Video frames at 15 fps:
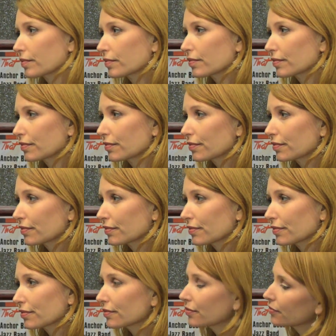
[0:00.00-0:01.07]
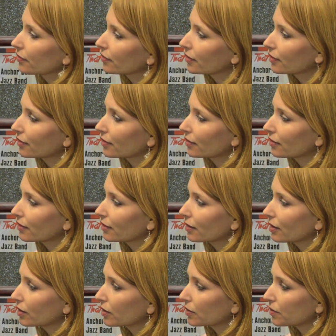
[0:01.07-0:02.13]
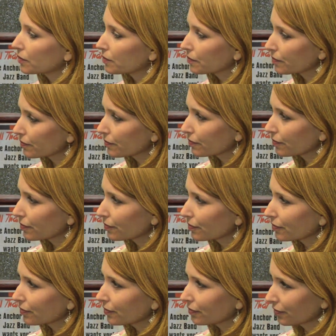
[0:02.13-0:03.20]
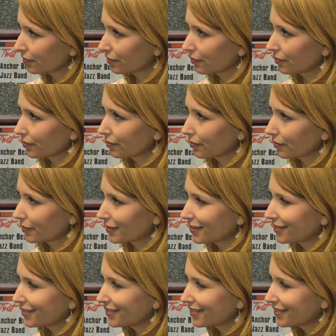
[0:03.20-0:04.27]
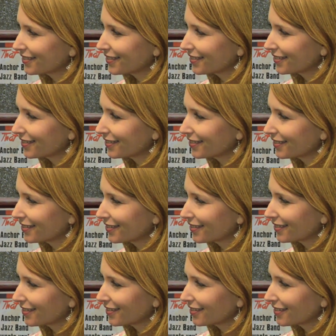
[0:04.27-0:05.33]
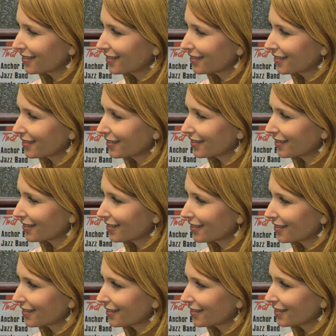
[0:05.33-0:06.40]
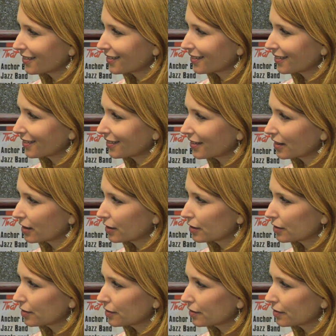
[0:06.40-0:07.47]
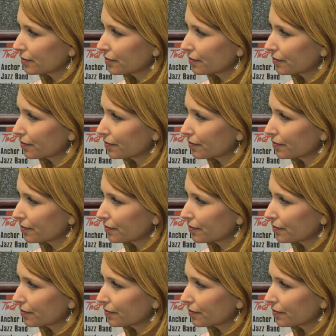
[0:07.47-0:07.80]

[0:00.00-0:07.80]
(not speaking)